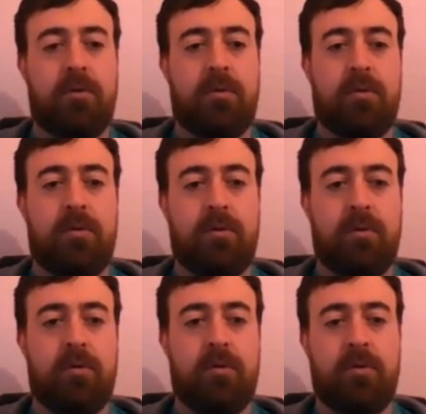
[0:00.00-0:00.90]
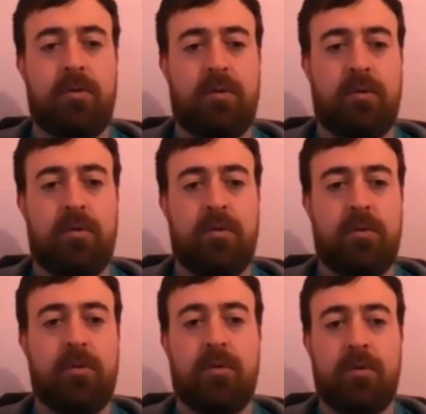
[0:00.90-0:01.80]

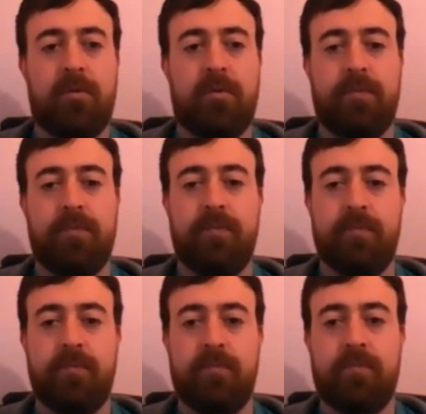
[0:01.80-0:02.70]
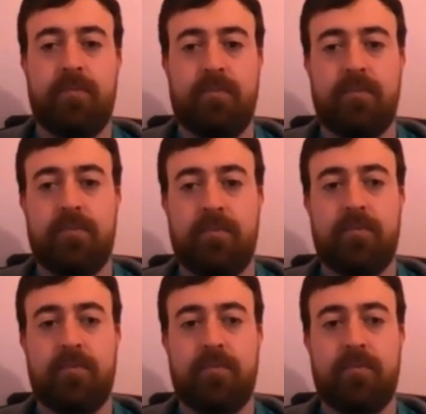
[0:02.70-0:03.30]
No words are spoken by the person on screen.